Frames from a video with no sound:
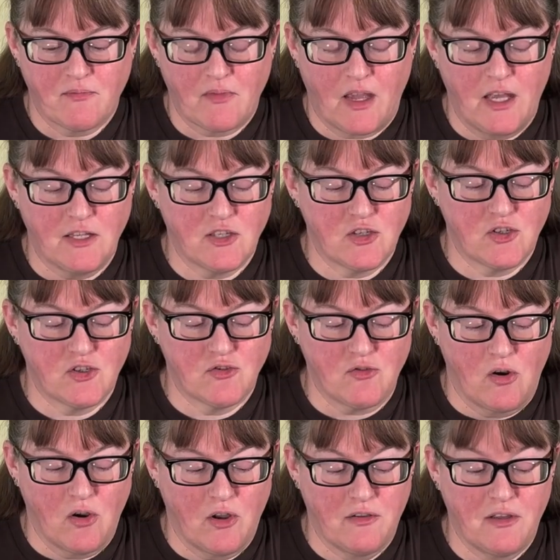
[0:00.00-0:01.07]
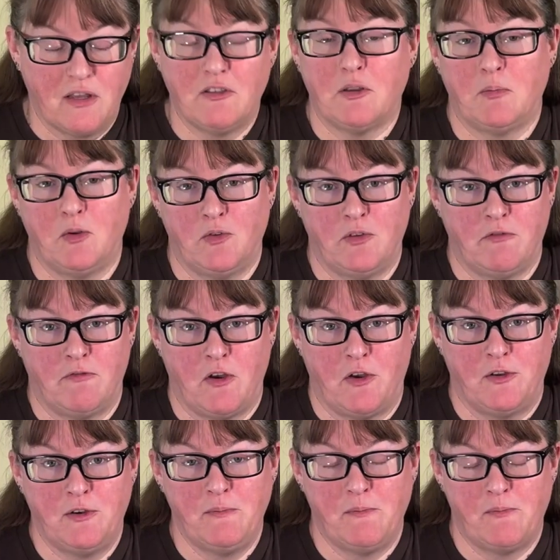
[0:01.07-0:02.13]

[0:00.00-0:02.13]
It's stronger than the Bleu d'Auvergne,